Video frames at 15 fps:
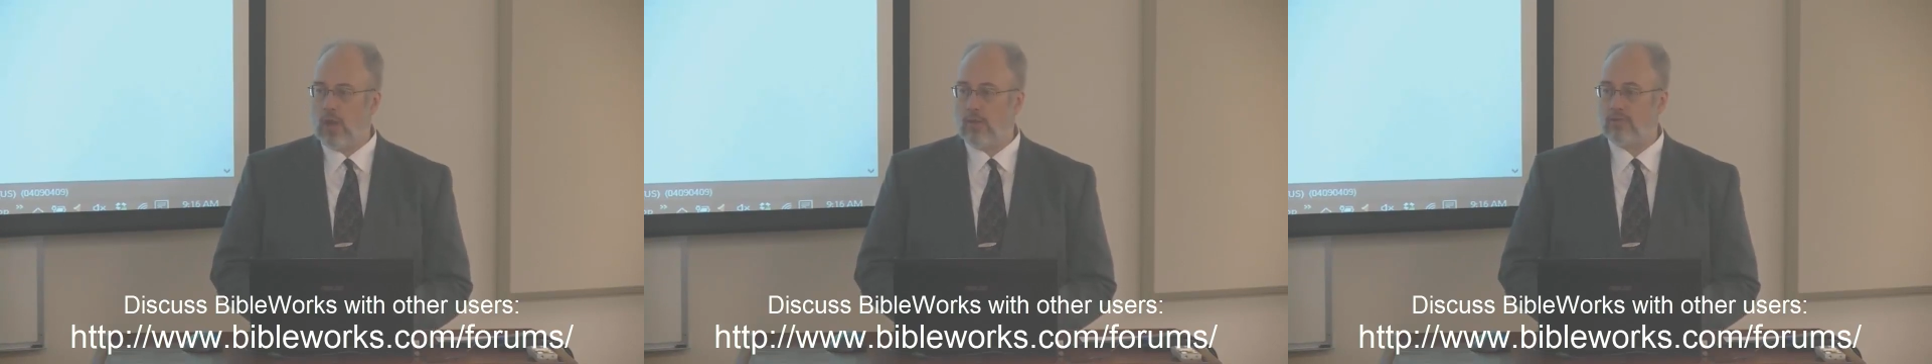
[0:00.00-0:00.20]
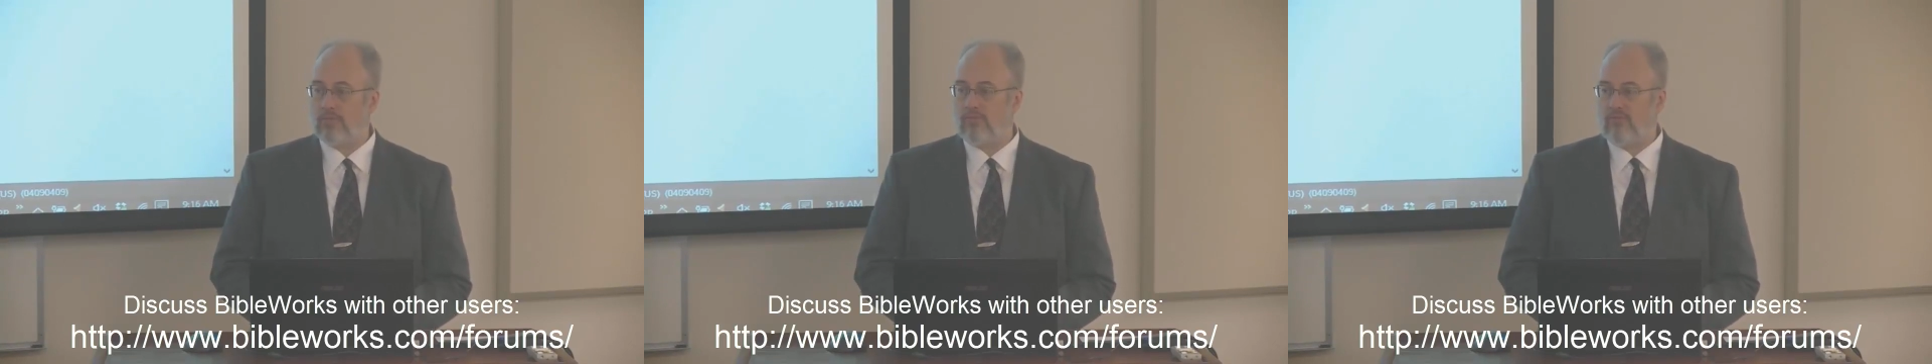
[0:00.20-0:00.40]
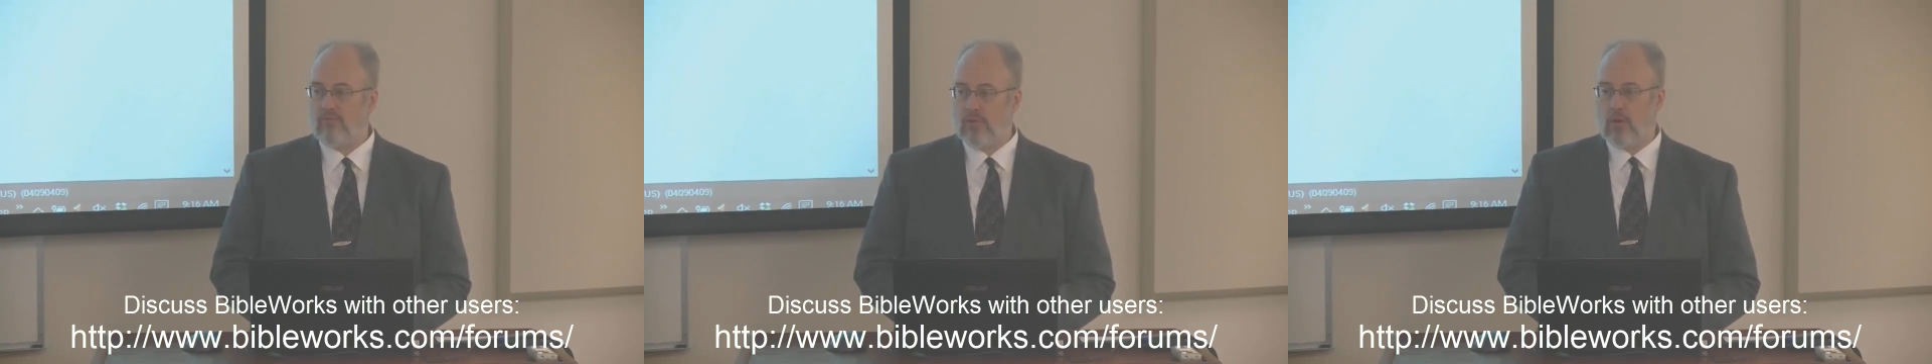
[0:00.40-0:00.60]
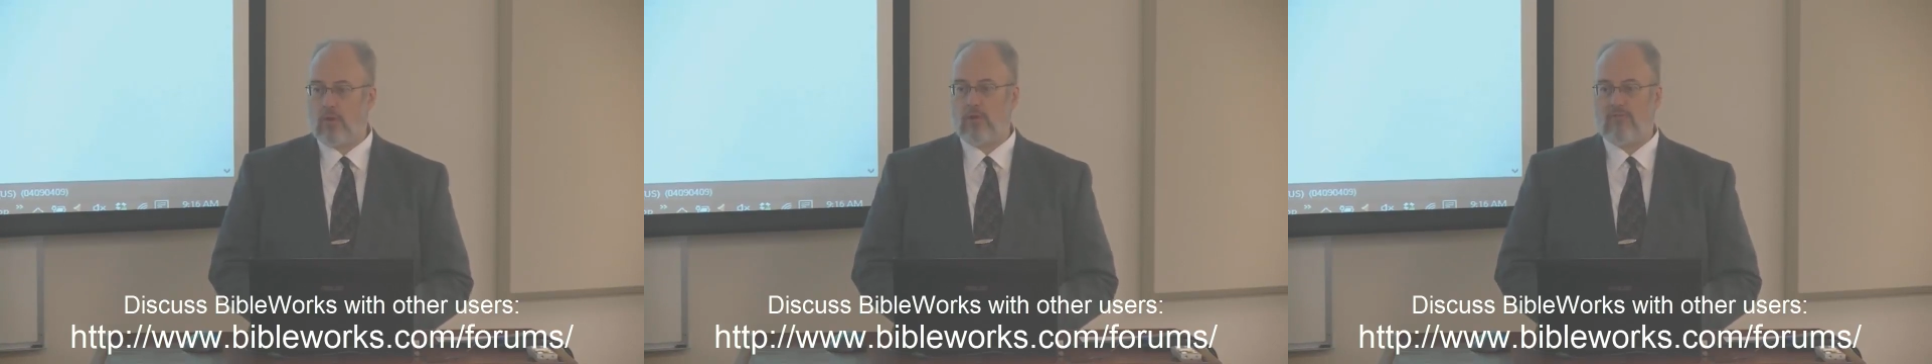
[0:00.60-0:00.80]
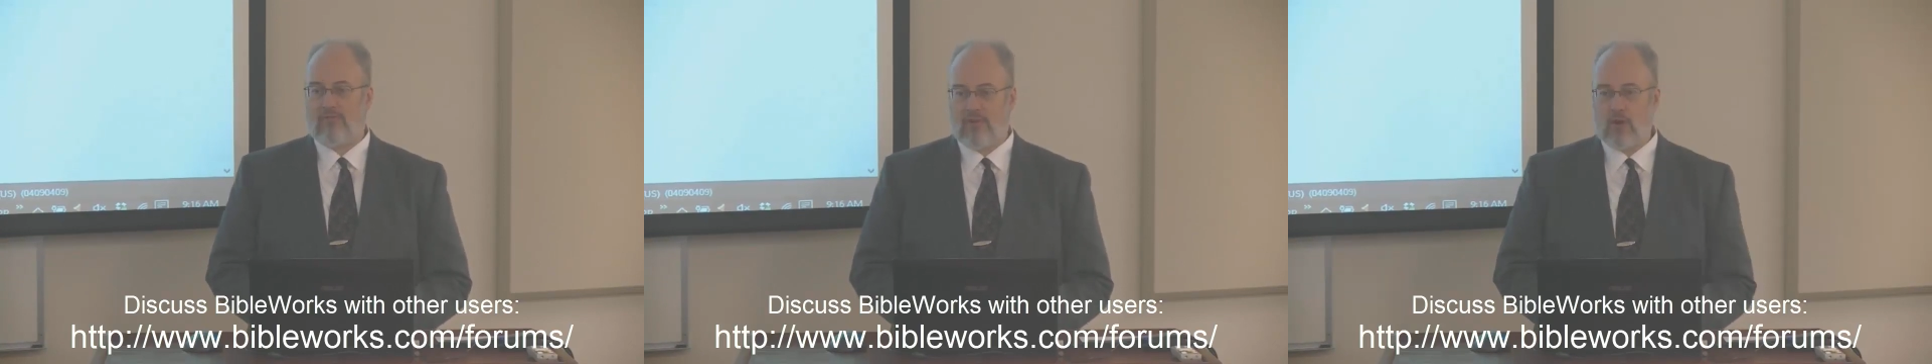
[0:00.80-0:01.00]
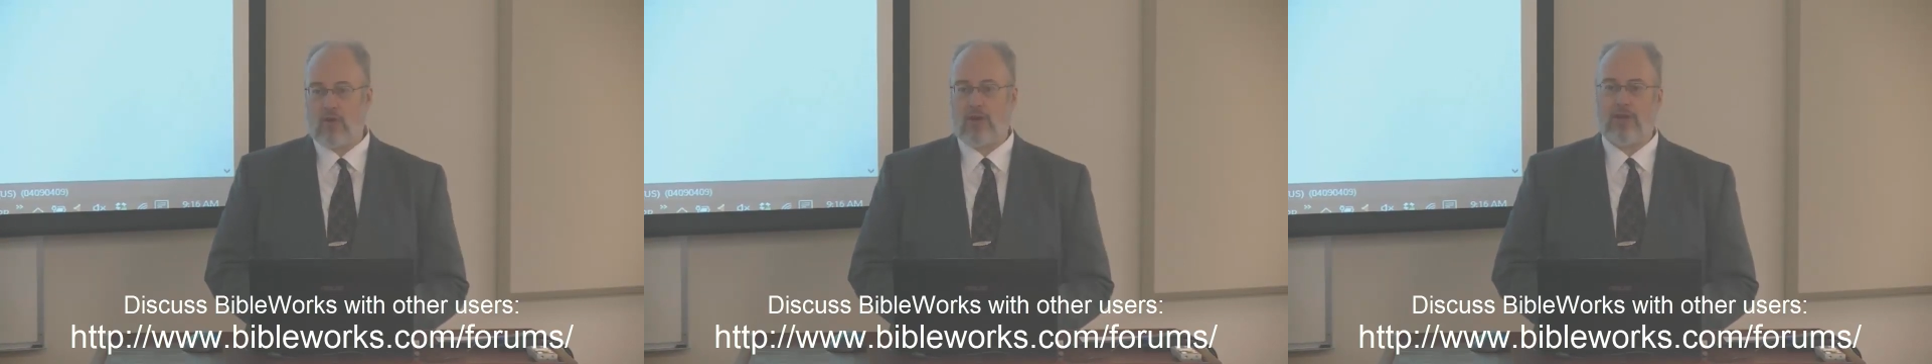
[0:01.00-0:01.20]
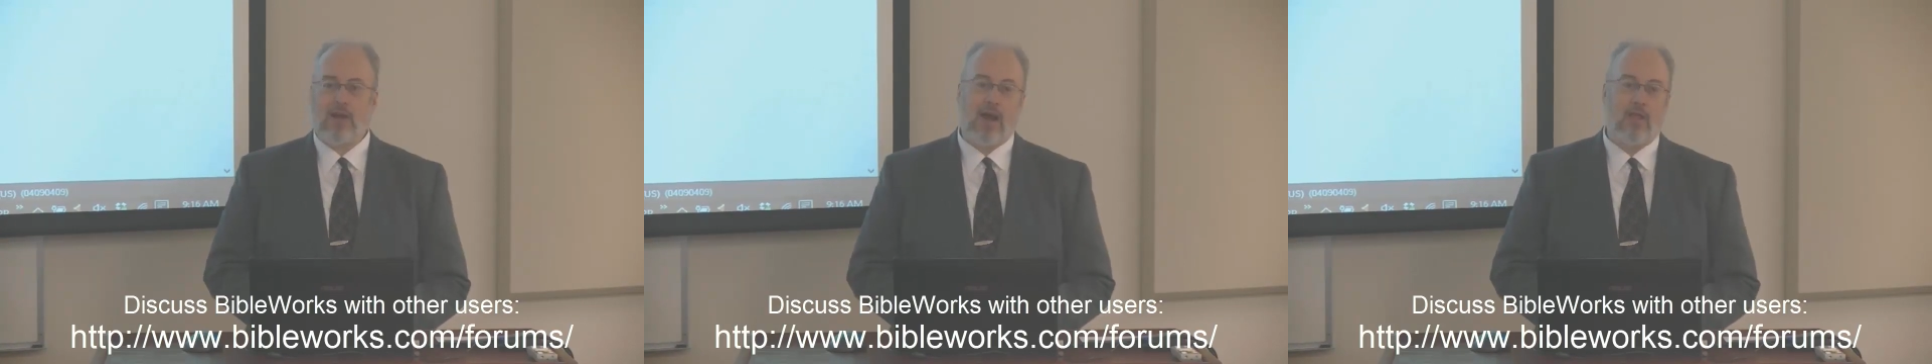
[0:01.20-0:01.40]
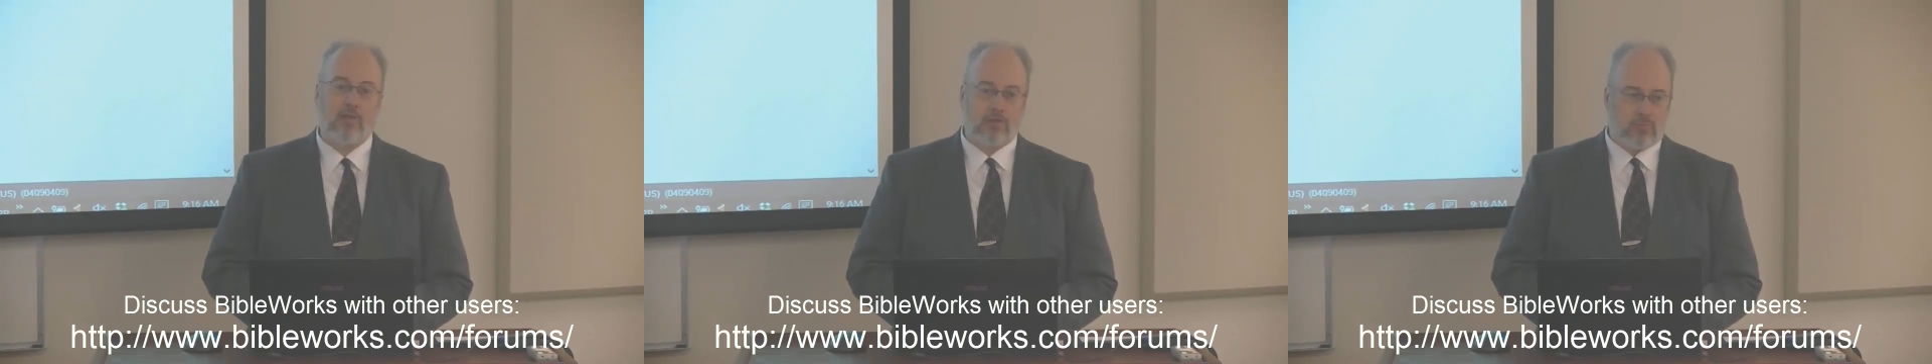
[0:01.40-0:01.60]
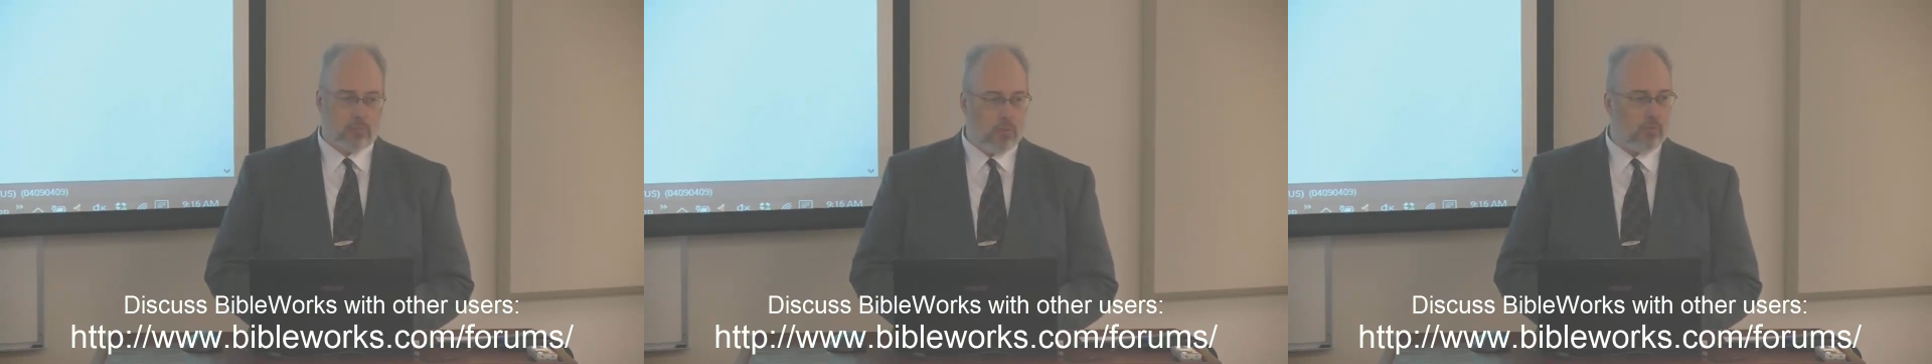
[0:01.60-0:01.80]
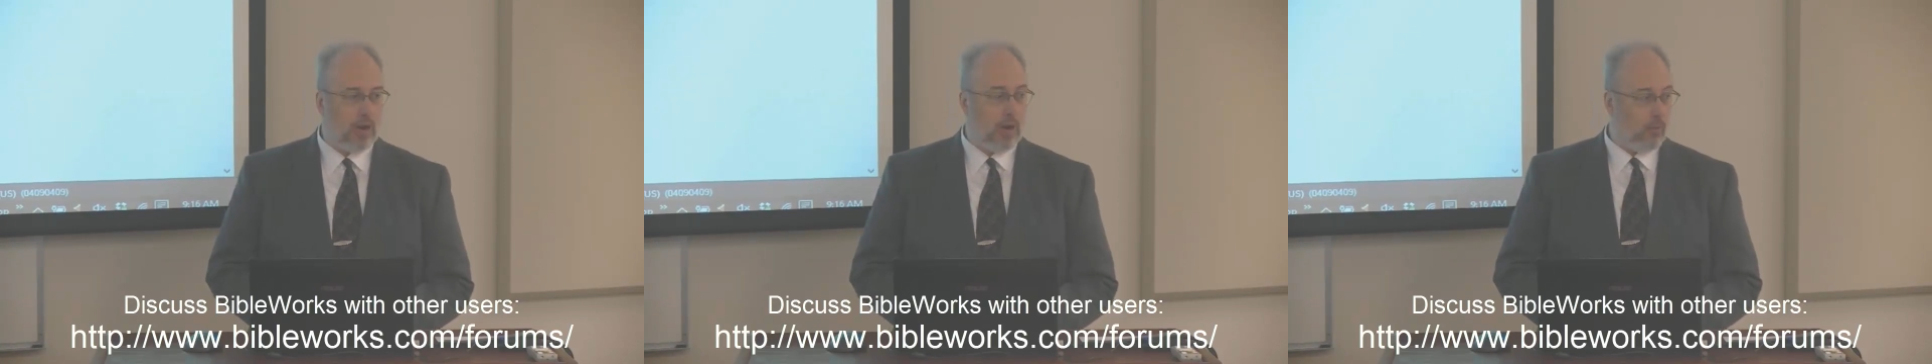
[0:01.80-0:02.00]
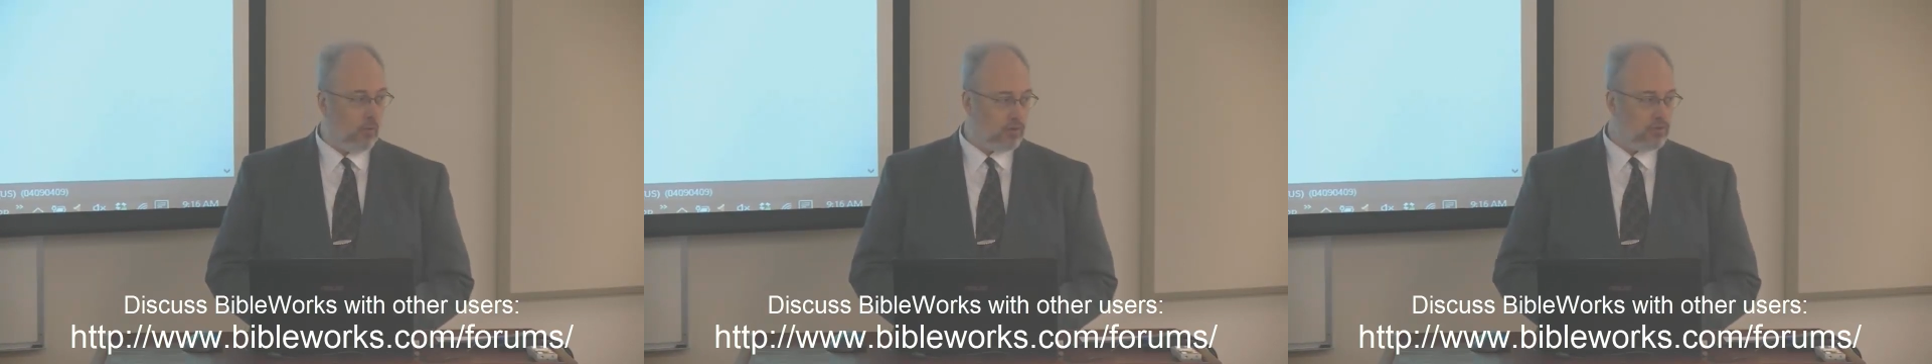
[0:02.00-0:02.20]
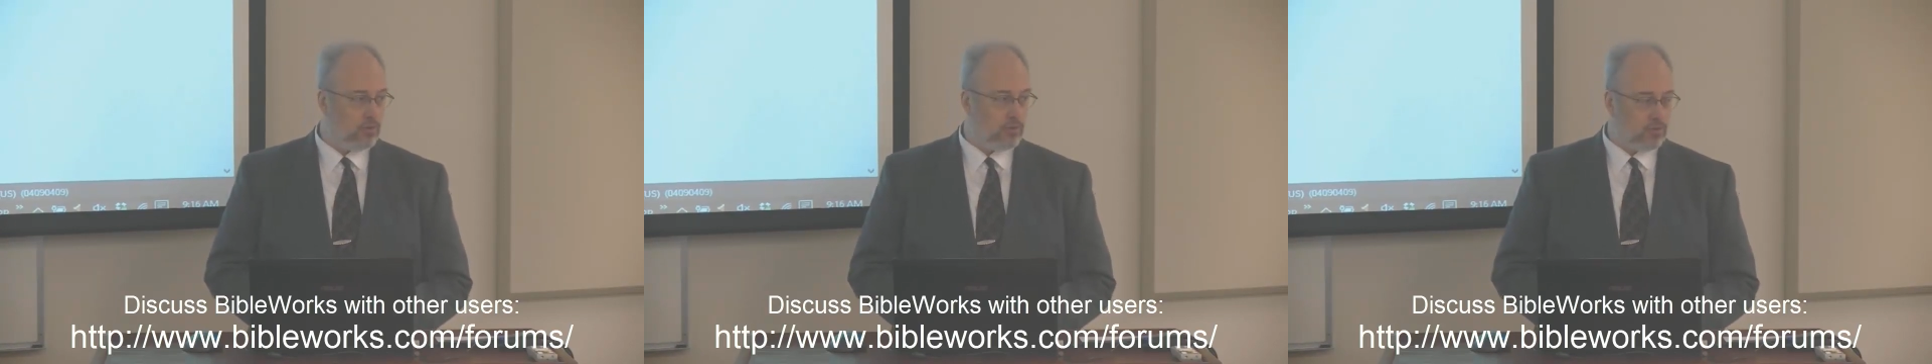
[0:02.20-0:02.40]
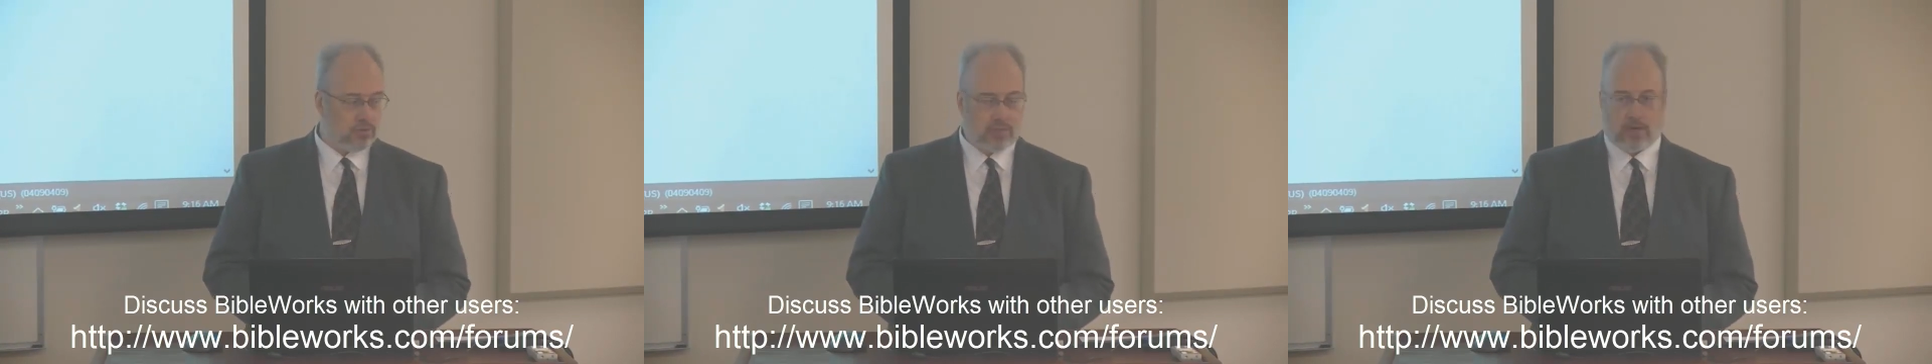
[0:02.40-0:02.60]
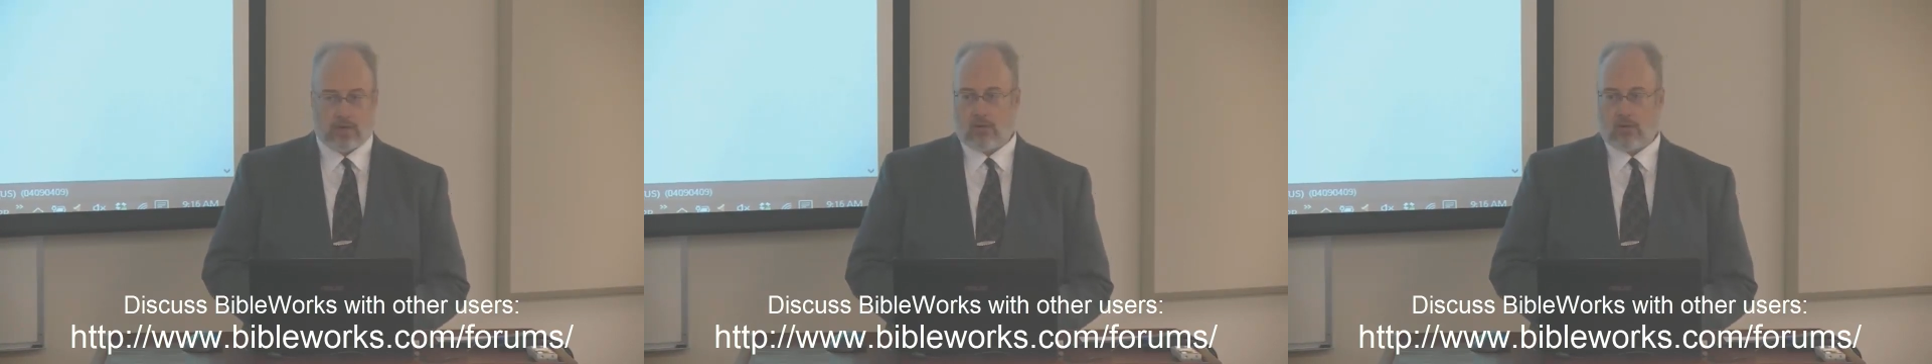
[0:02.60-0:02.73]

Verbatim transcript: and we have some very, very knowledgeable BibleWorks users